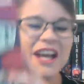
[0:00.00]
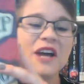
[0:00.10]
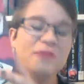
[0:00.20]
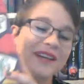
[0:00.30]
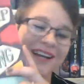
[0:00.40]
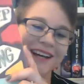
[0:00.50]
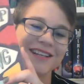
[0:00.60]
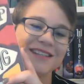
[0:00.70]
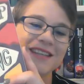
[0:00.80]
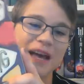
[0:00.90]

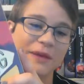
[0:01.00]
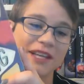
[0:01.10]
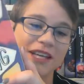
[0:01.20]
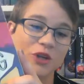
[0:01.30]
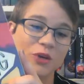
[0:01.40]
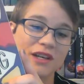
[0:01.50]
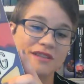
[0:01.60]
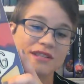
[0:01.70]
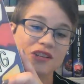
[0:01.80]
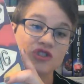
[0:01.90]
because Emily and
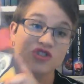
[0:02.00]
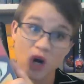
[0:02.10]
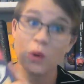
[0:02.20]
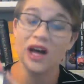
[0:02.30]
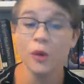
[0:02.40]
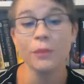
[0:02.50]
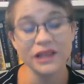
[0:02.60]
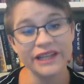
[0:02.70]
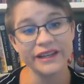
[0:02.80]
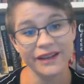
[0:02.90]
Lucas don't help
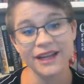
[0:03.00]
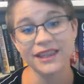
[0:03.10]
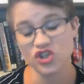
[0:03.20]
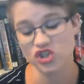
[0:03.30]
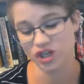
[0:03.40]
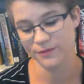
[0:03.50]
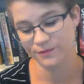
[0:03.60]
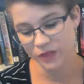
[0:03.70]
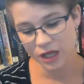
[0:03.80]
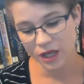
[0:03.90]
Belinda like they should.
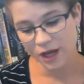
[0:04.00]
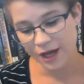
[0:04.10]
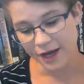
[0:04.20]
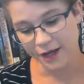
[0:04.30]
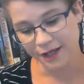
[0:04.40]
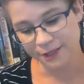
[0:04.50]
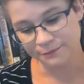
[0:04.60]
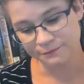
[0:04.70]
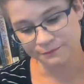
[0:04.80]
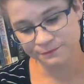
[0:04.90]

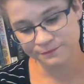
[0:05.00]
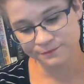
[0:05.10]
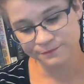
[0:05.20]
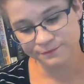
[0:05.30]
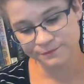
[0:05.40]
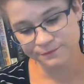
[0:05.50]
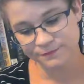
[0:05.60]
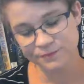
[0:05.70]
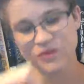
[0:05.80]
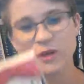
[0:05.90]
Um,
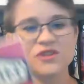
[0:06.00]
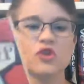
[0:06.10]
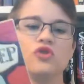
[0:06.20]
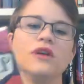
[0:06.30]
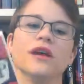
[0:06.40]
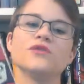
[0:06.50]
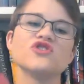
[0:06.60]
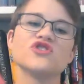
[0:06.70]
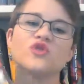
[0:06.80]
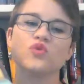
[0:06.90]
it was a it was
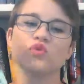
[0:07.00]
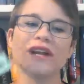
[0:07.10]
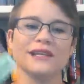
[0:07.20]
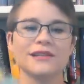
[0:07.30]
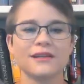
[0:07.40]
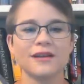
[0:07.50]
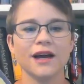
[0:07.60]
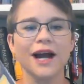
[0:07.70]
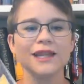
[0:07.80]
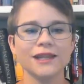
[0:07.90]
just great.
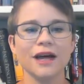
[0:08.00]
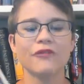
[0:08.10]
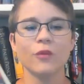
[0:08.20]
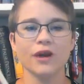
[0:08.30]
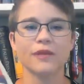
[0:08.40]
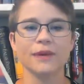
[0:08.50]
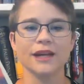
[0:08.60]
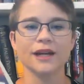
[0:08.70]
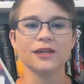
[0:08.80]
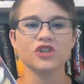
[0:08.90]
I love that one of the main
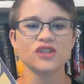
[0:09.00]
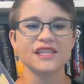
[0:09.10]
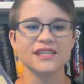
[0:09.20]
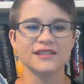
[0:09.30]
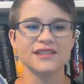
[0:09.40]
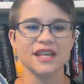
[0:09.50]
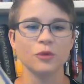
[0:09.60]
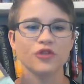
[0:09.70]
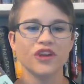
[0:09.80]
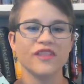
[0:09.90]
characters is
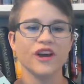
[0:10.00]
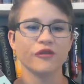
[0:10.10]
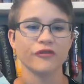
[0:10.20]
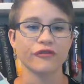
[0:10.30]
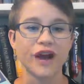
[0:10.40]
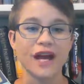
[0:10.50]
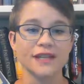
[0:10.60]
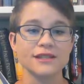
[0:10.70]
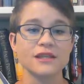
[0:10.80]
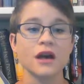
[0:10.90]
disabled and that her
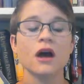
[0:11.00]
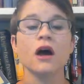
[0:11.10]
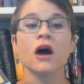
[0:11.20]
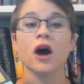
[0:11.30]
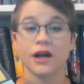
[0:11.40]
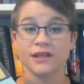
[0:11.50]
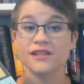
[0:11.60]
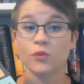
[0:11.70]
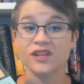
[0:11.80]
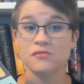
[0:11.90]
friends are in
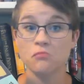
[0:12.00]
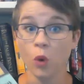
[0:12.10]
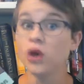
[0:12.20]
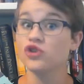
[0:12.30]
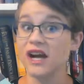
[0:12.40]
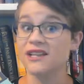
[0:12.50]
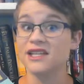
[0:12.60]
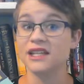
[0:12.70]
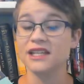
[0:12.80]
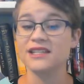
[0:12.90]
some ways more
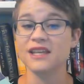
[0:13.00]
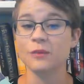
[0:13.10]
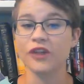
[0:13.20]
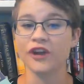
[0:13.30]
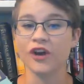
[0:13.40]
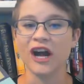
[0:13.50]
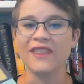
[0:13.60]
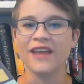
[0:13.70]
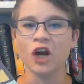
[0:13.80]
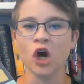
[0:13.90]
drastically disabled than her
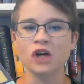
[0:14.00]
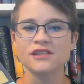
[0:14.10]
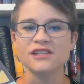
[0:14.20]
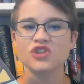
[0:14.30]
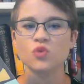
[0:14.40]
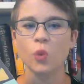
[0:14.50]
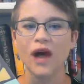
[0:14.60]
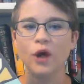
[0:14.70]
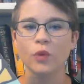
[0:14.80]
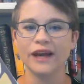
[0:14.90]
and they are all such
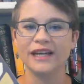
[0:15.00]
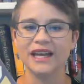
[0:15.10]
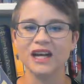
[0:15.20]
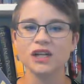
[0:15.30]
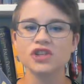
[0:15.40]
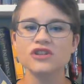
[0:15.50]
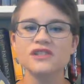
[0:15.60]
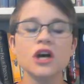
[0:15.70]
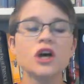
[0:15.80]
well-written characters